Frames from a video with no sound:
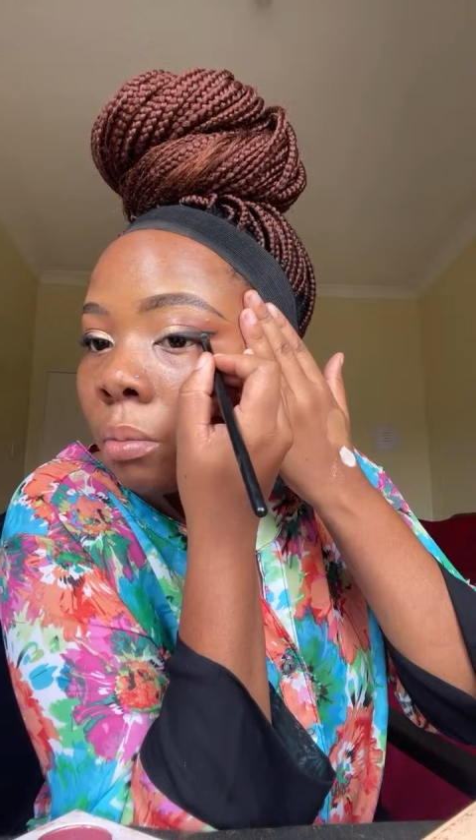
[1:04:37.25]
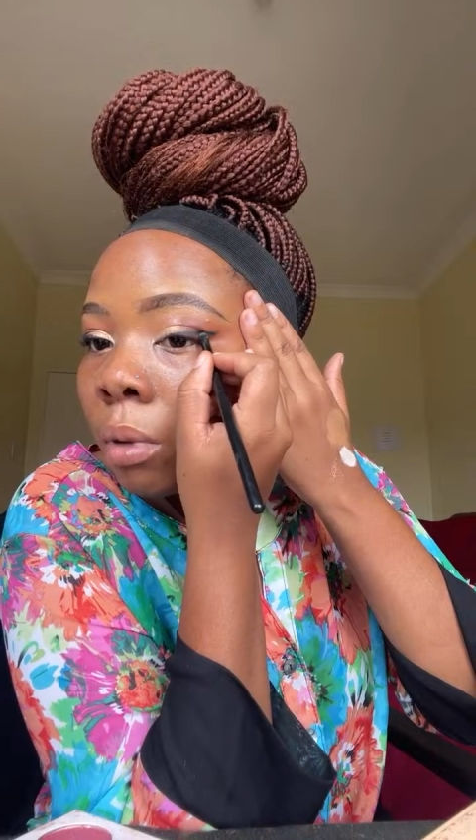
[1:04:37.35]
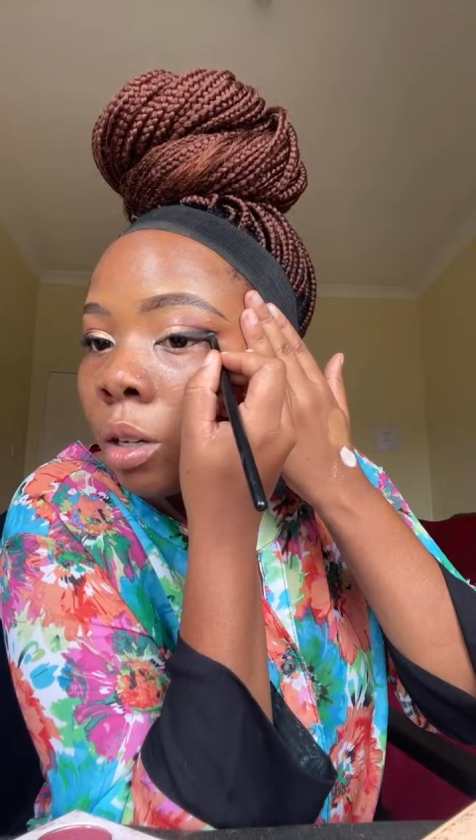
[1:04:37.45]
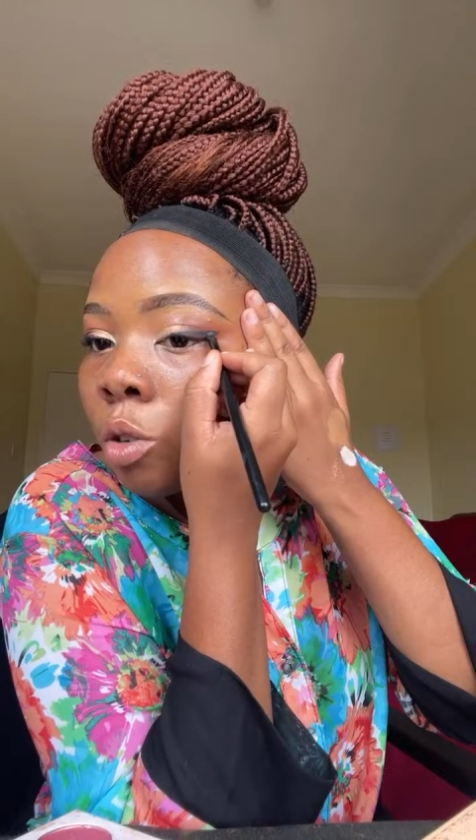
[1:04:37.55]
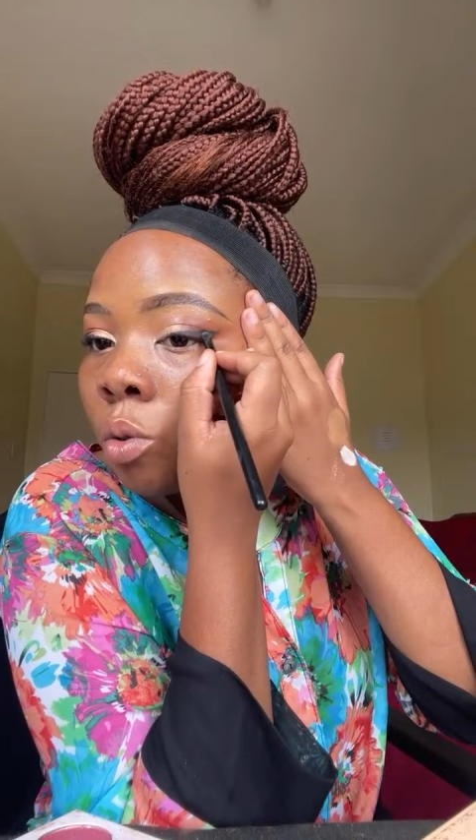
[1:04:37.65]

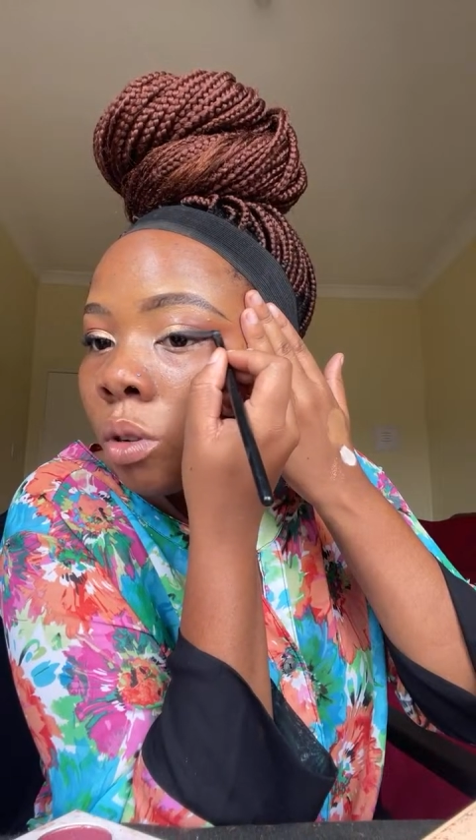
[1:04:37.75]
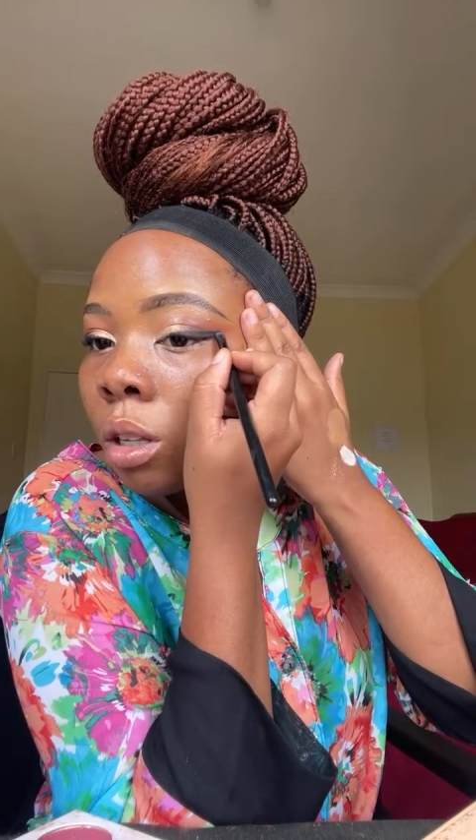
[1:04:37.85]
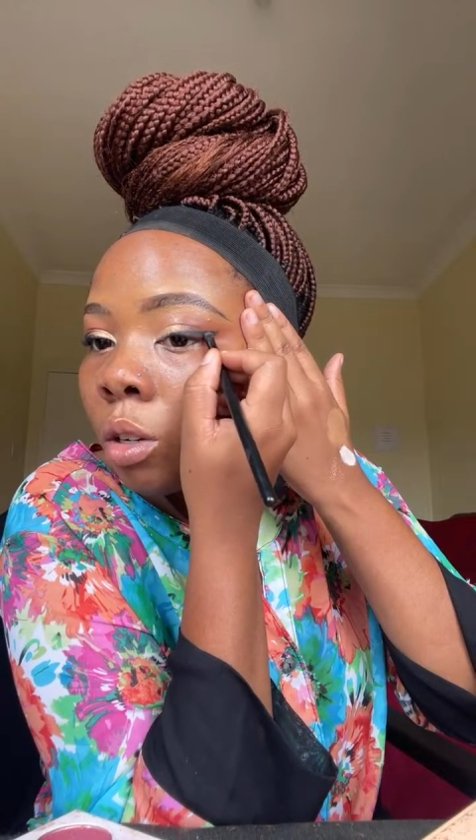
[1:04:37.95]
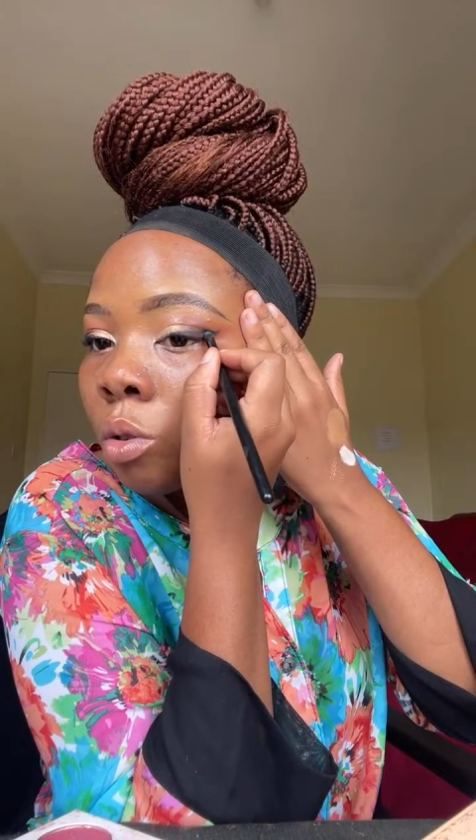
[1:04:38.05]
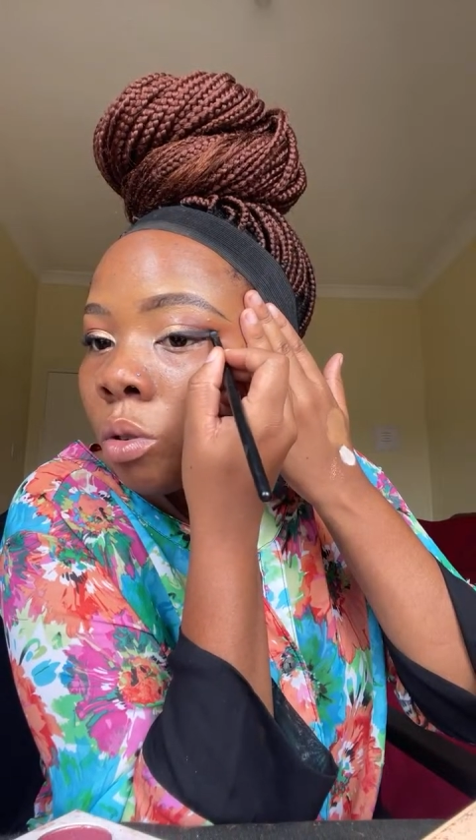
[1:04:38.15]
make sure
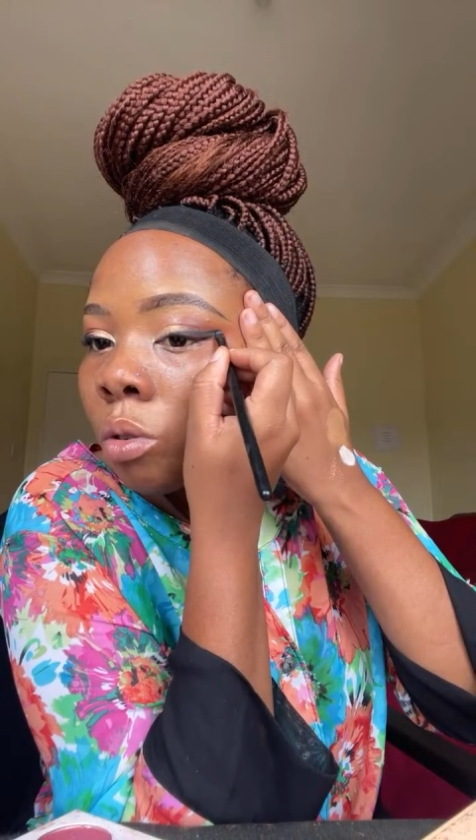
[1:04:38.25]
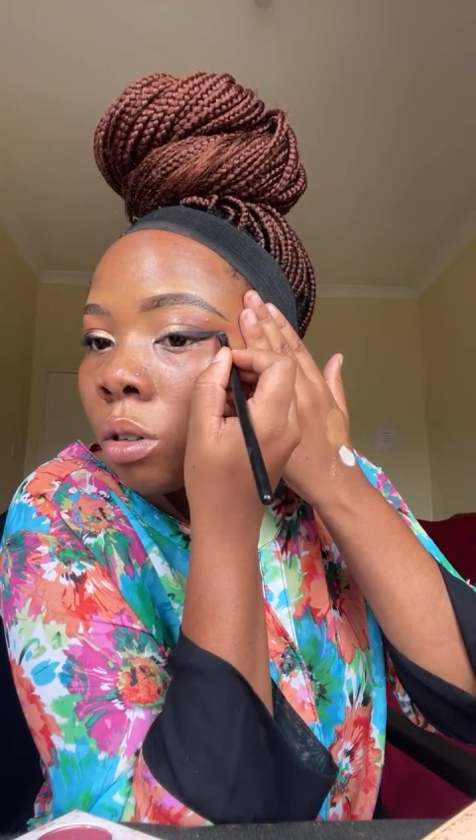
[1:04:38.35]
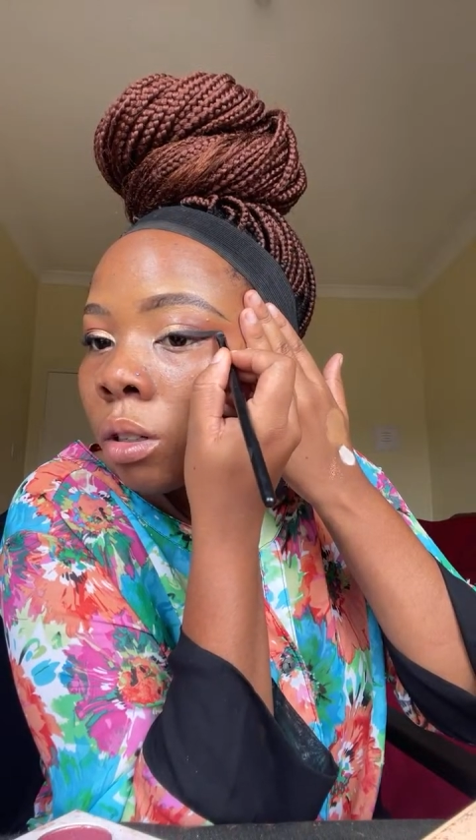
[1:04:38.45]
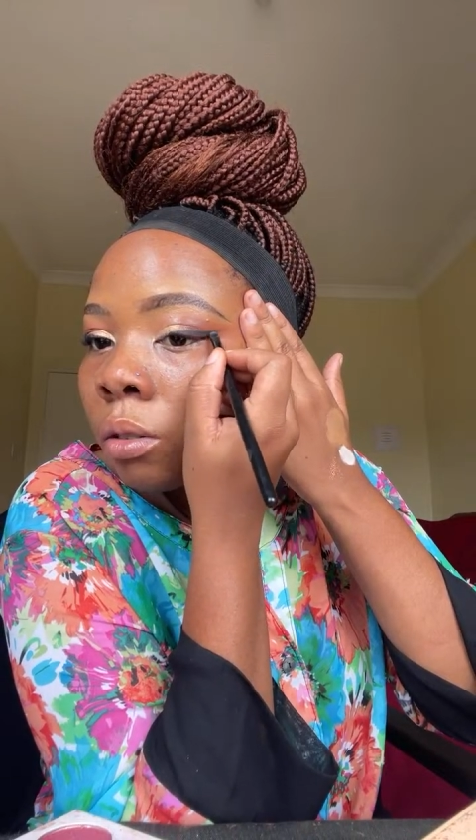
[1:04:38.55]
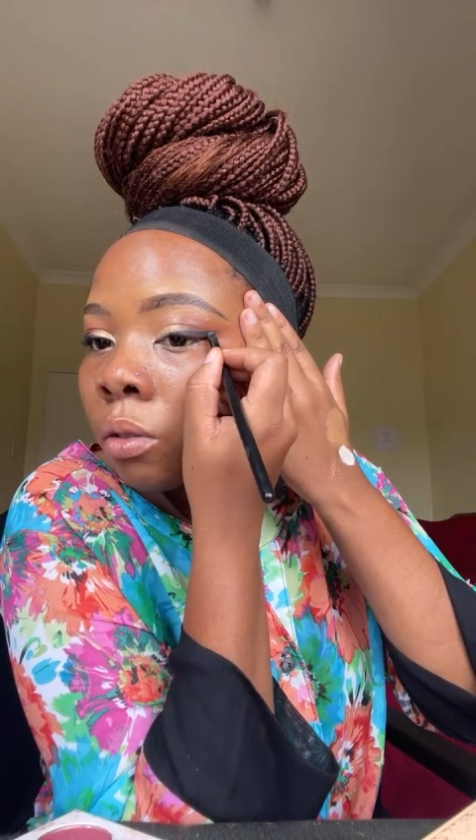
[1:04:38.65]
that you
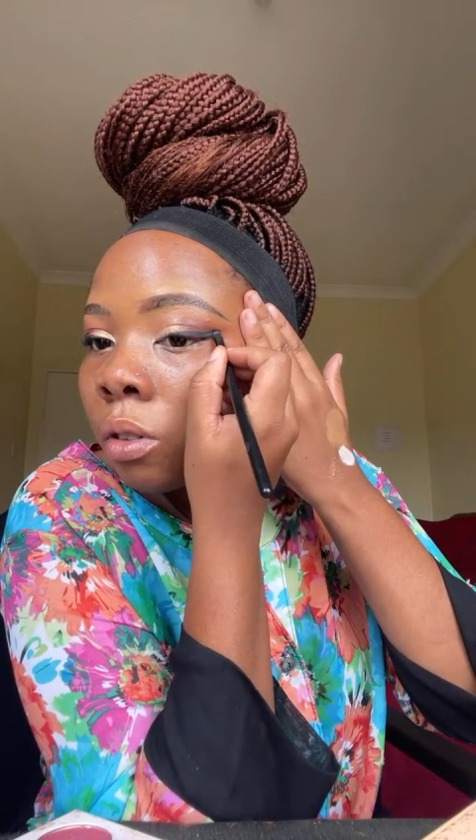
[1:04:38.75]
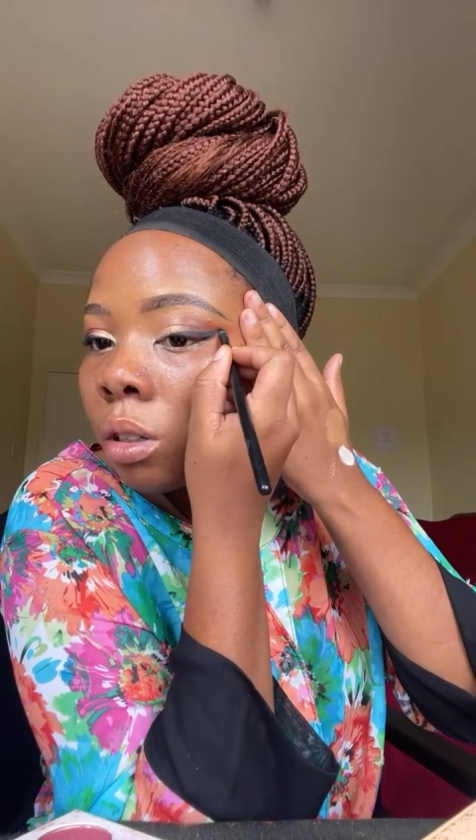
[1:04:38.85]
have